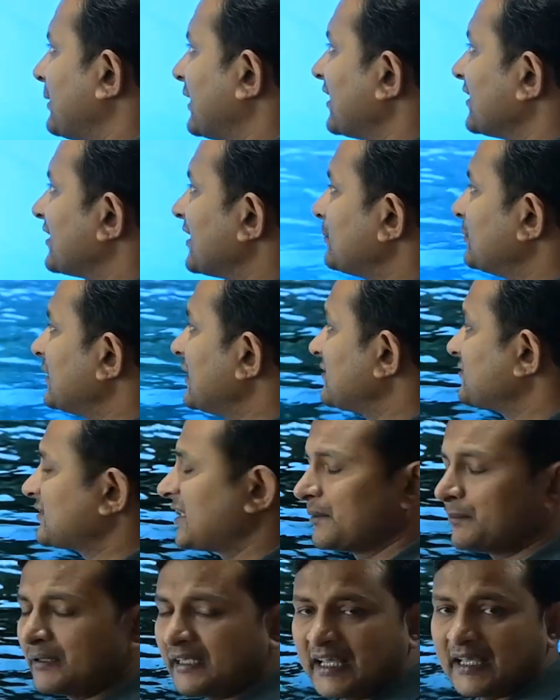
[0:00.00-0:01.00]
because of the
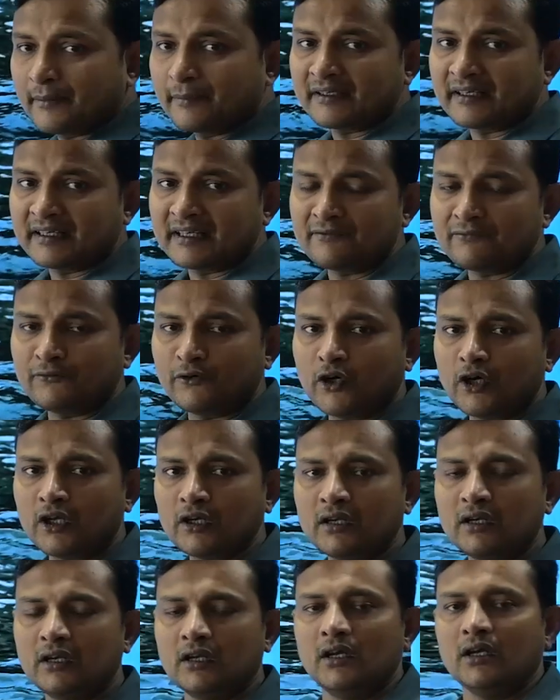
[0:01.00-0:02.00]
extremely heavy
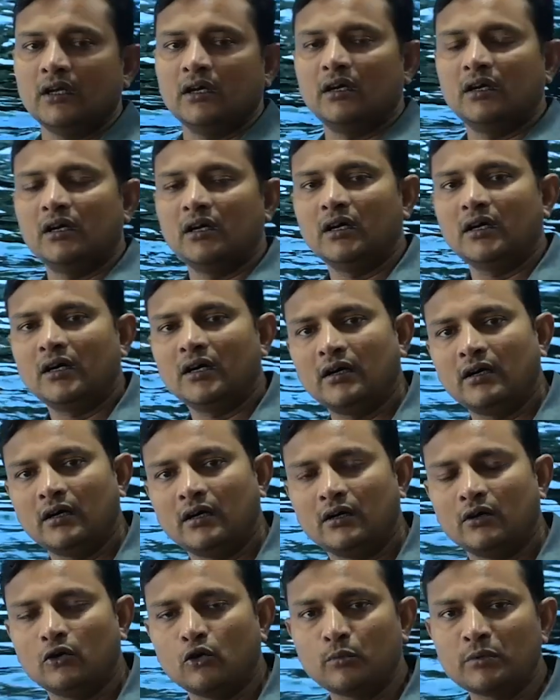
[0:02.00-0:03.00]
rainfall
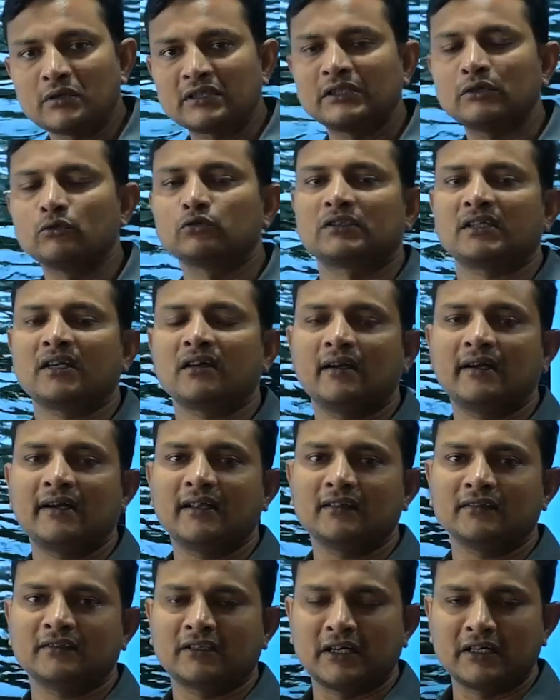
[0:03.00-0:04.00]
over the
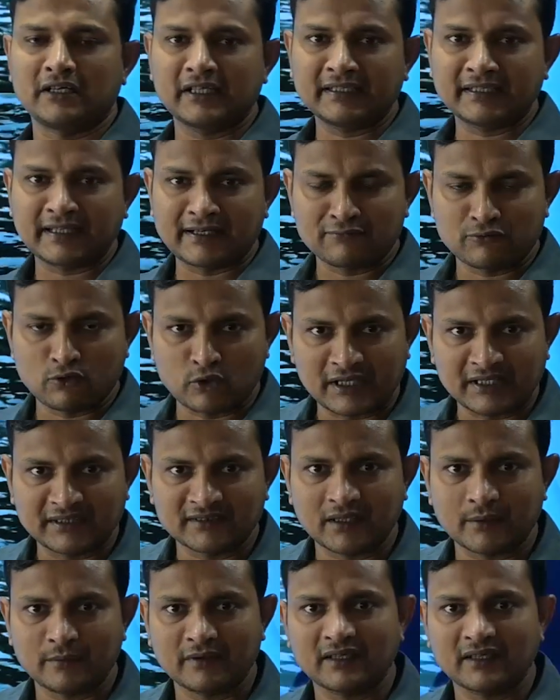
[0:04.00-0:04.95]
Uttarakhand on 13th and 14th of